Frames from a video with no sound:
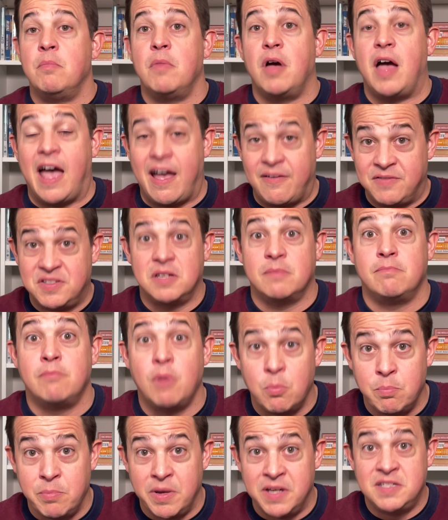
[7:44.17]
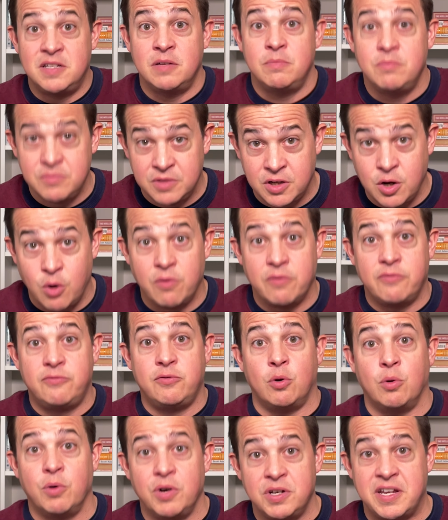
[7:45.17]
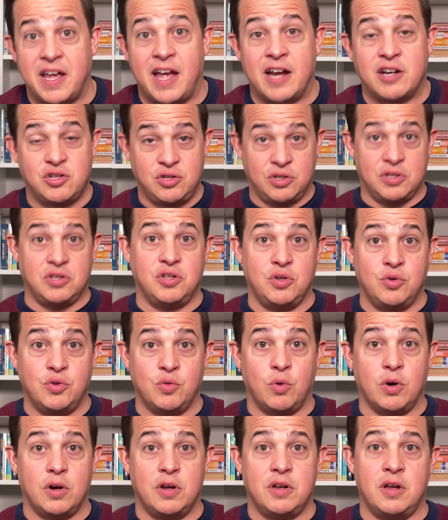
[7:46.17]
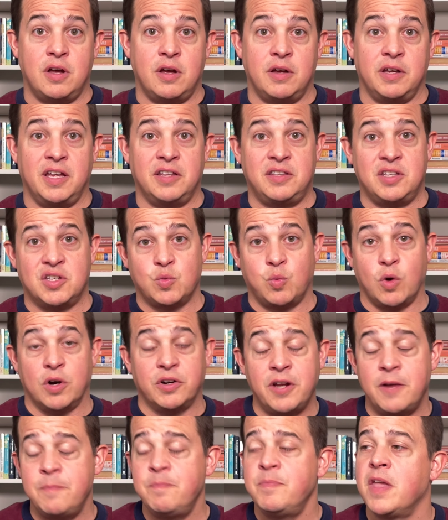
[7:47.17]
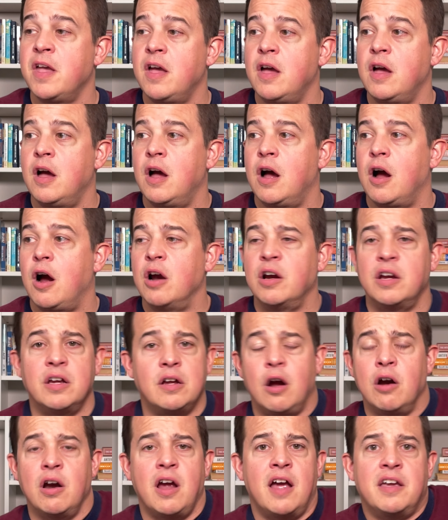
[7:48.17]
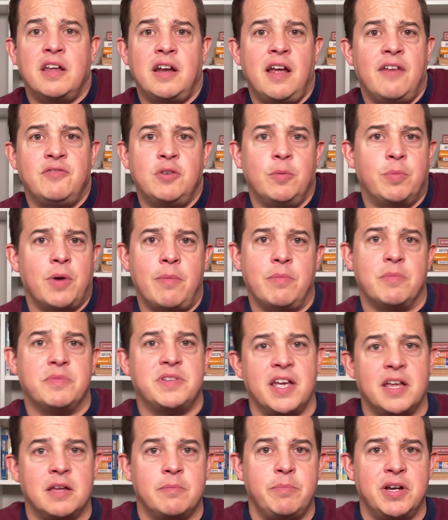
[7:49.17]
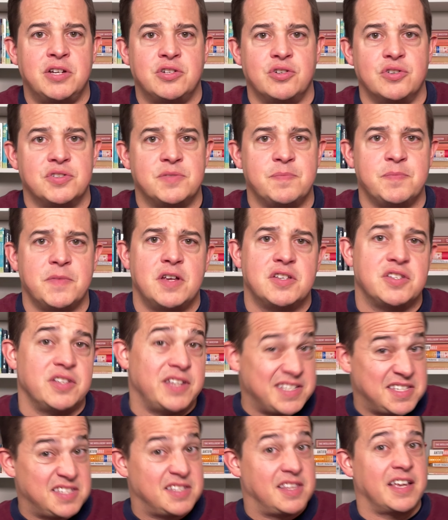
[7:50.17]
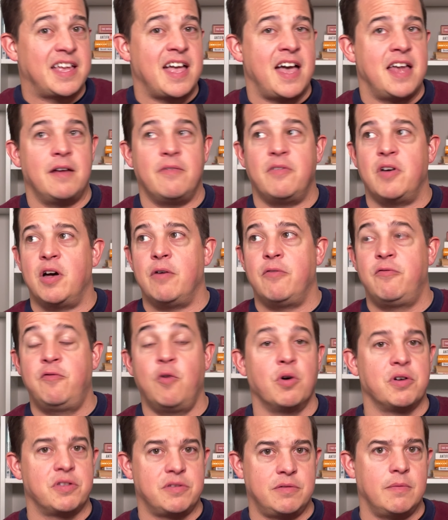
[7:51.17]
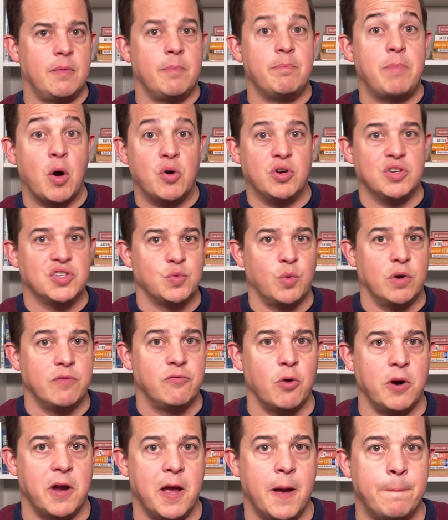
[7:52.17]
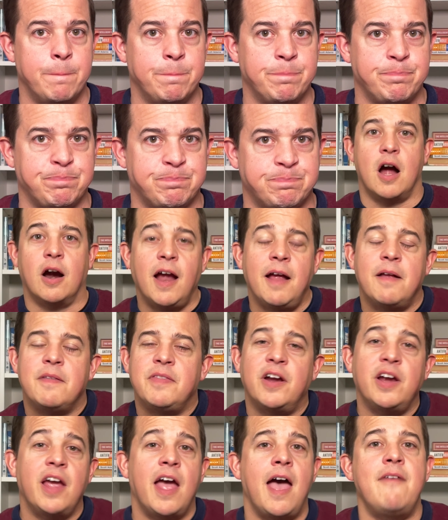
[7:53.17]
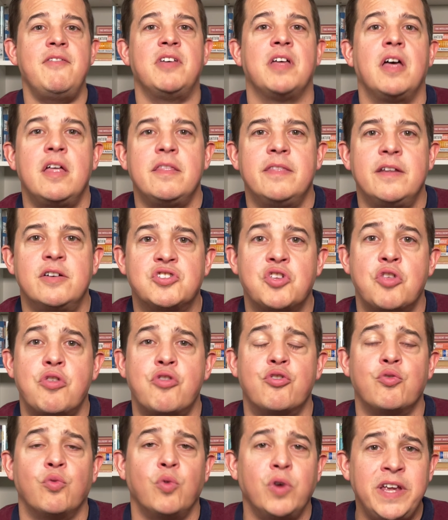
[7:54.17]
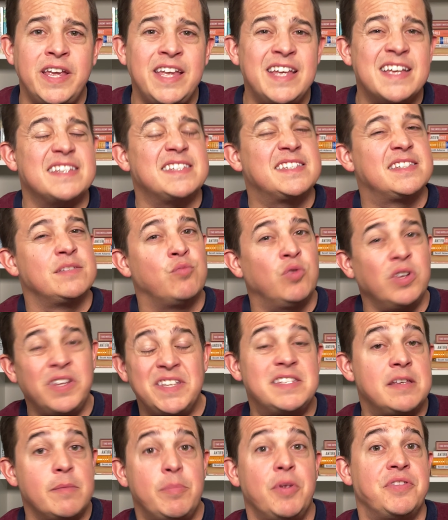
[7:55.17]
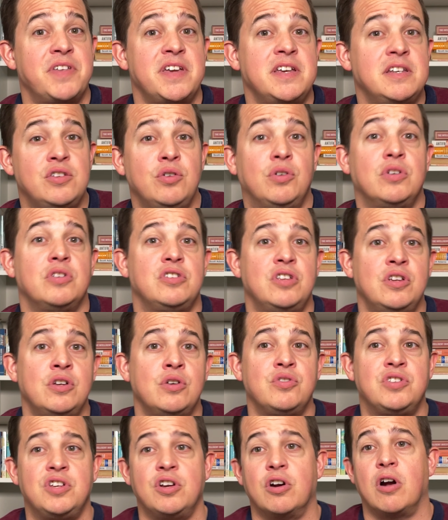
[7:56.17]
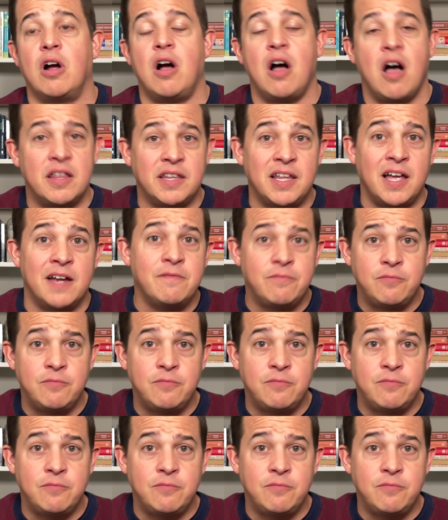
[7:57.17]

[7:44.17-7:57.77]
have some momentum going forward to actually do get this work done, are going to have no problem taking pictures. So that's the kind of a fourth bonus one for you. All right, and there you have it. There's 3 really simple things you can do to your online